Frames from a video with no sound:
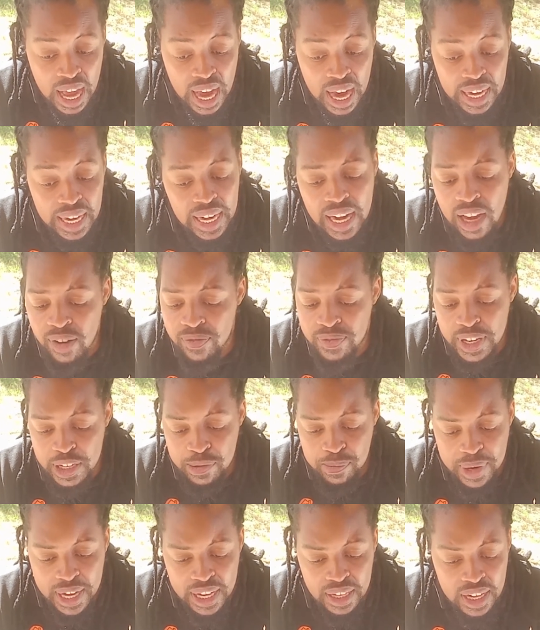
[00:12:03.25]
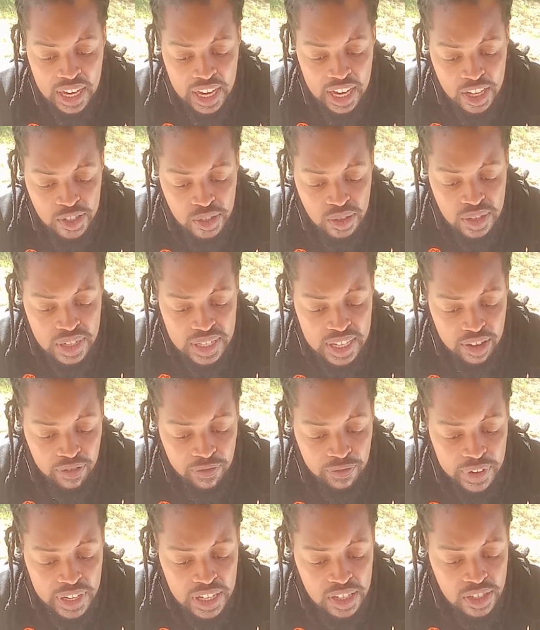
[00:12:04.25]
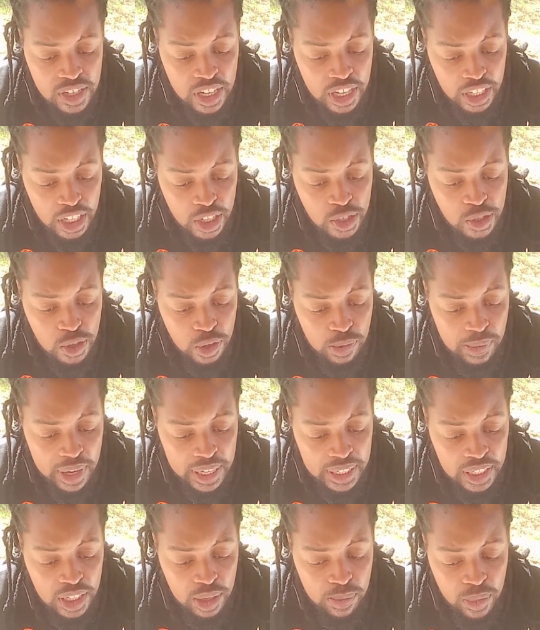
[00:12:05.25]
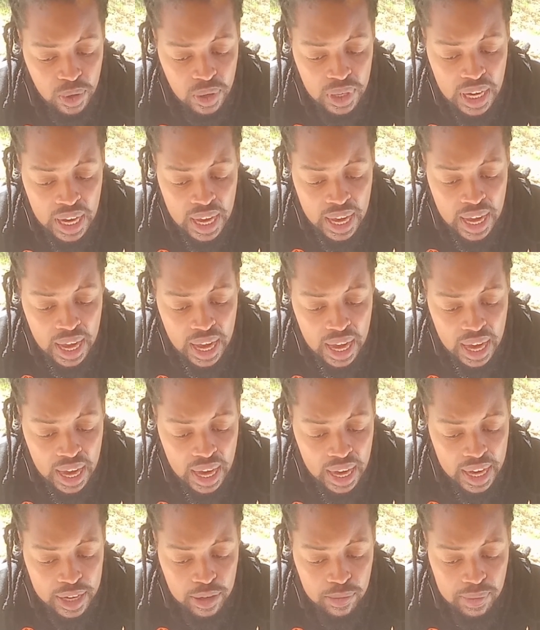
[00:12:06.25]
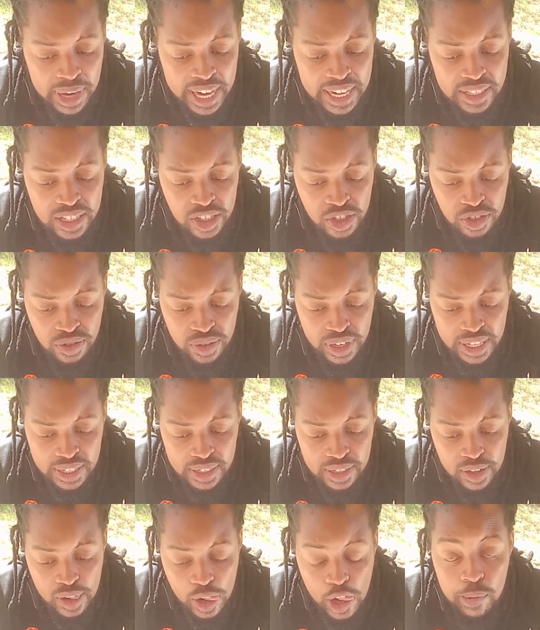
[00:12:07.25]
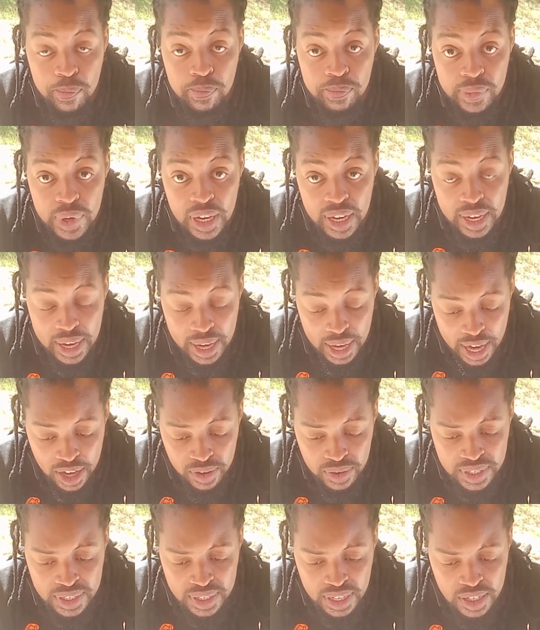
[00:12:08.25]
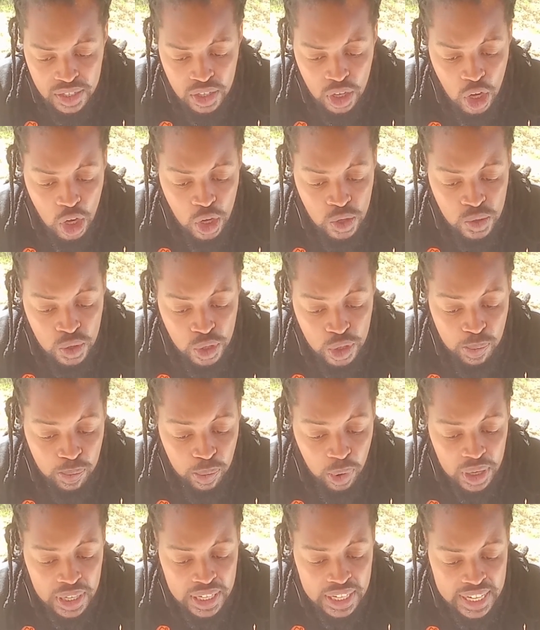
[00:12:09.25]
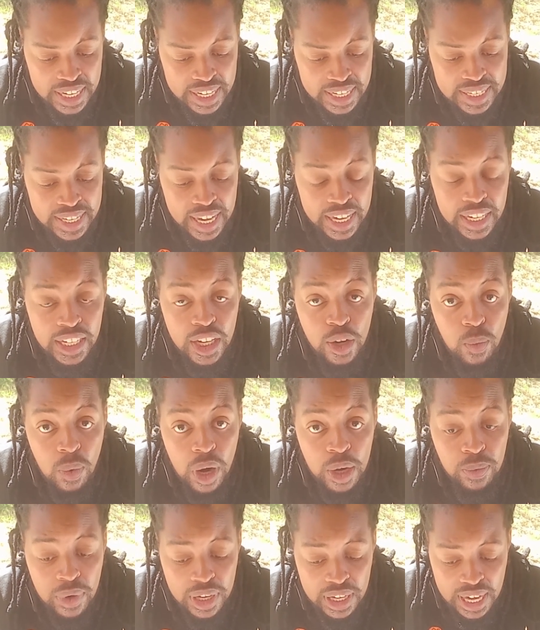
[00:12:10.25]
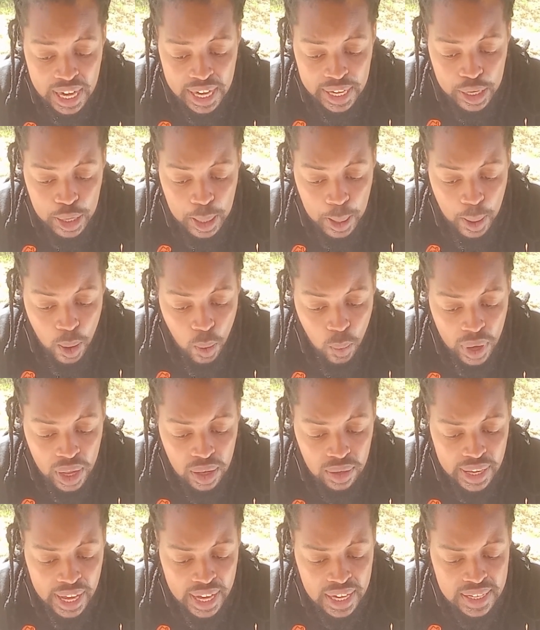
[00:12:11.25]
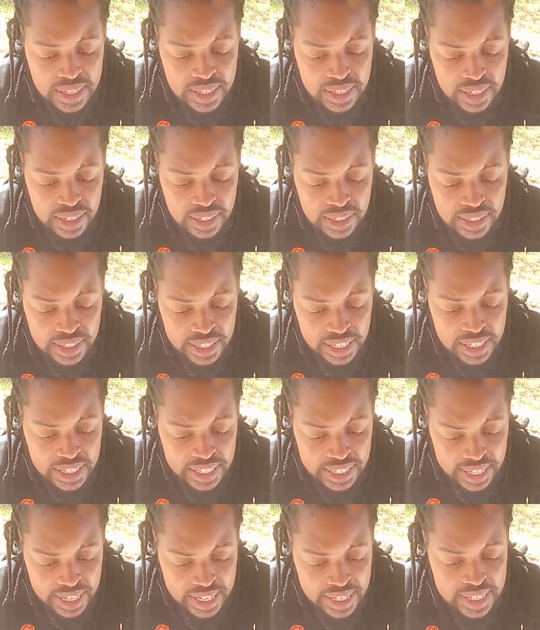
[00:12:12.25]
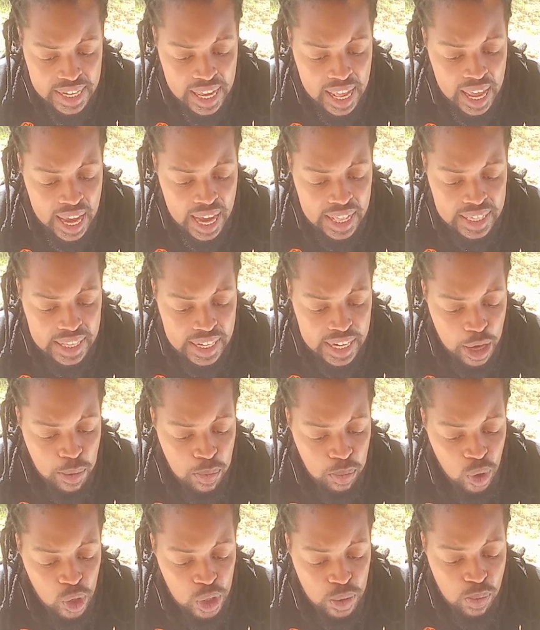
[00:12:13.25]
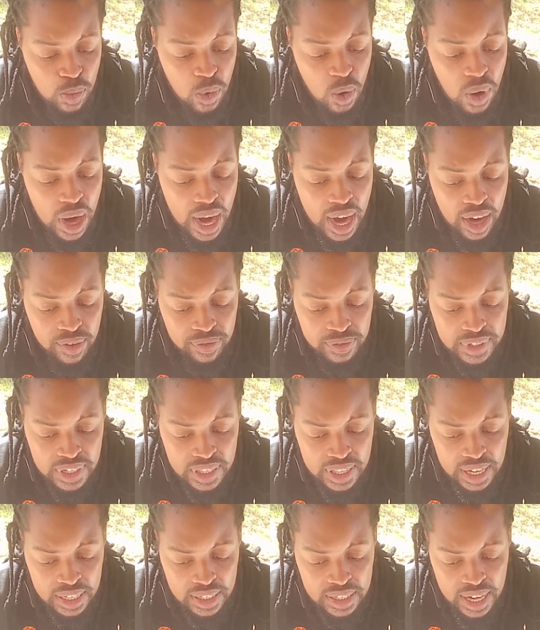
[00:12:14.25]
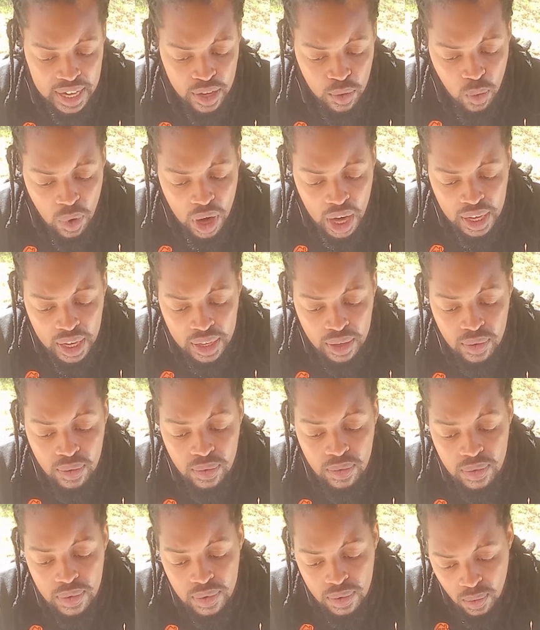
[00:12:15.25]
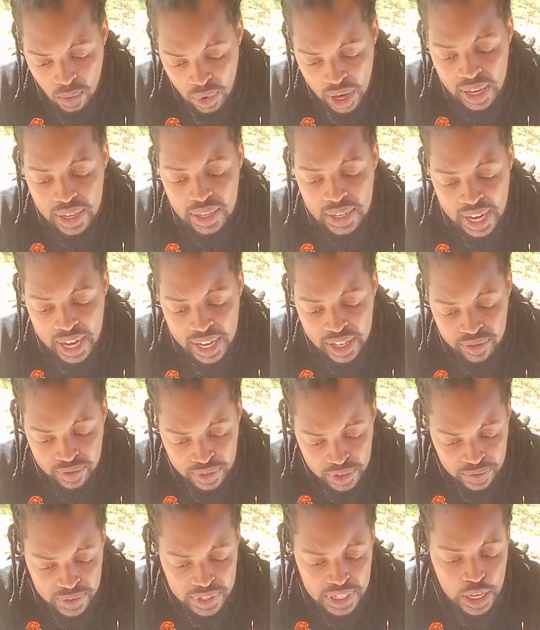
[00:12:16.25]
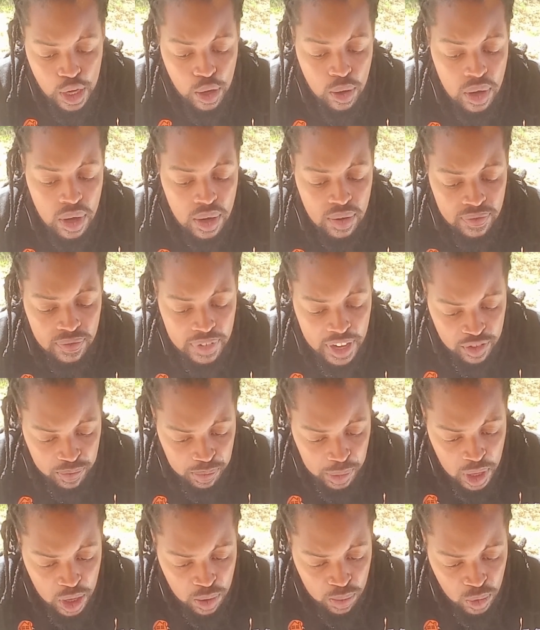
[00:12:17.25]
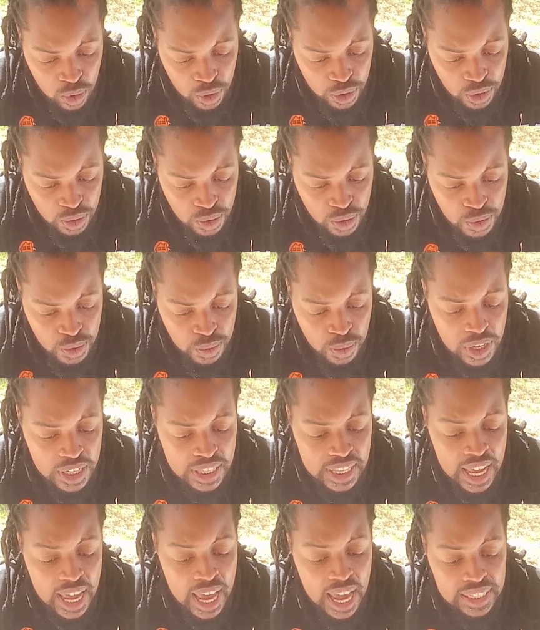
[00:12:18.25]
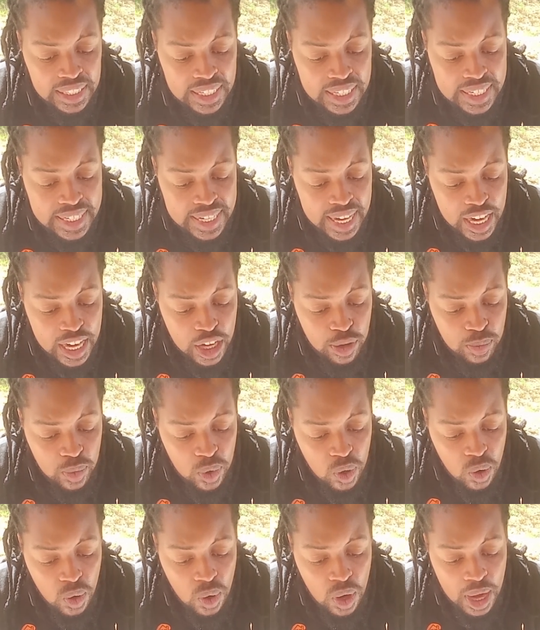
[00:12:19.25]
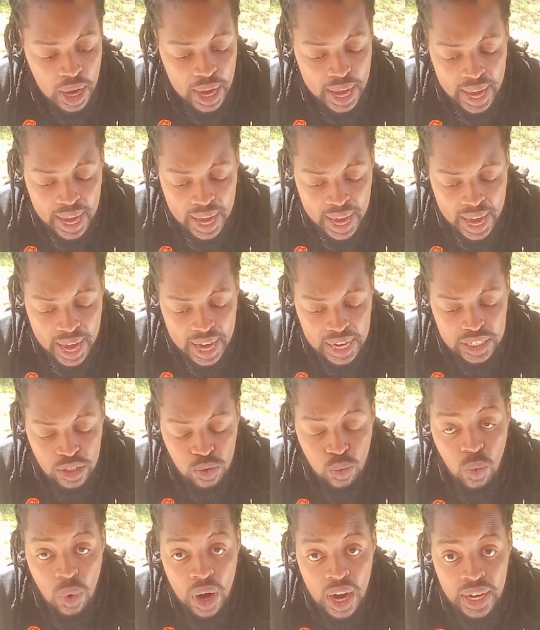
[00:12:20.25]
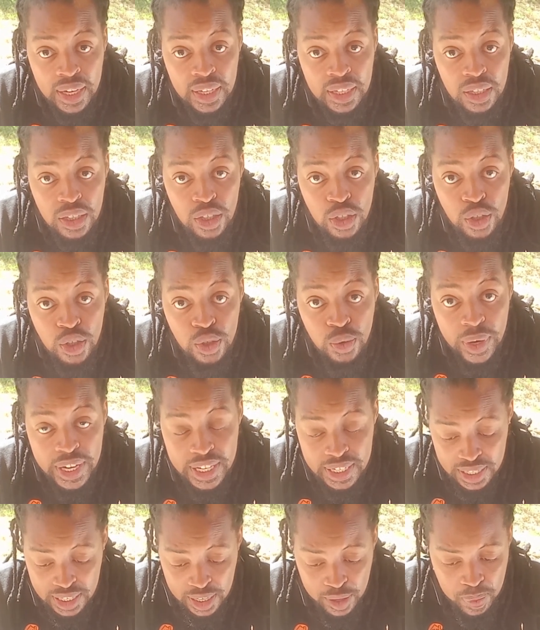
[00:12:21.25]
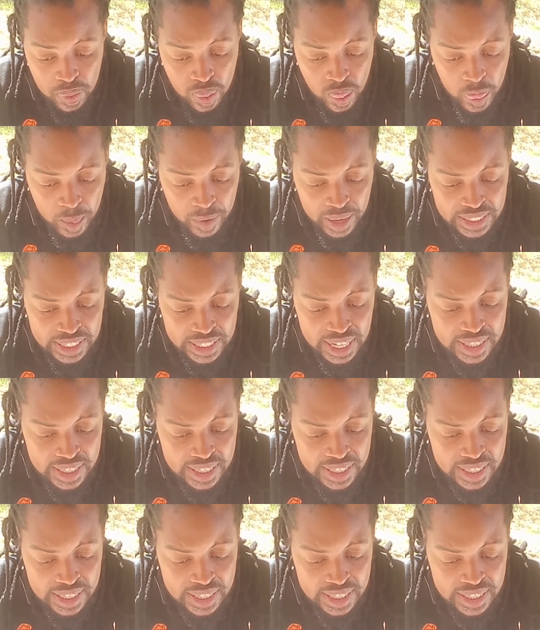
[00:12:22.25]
I love that man. As soon as I finished, he took my keyboard and made the trade. Harry says, so you bought it at exactly 119. Well, Addison did, yes. And then I bought more after that at 11950. 5 million more euros worth, and then 10 more at 120, right?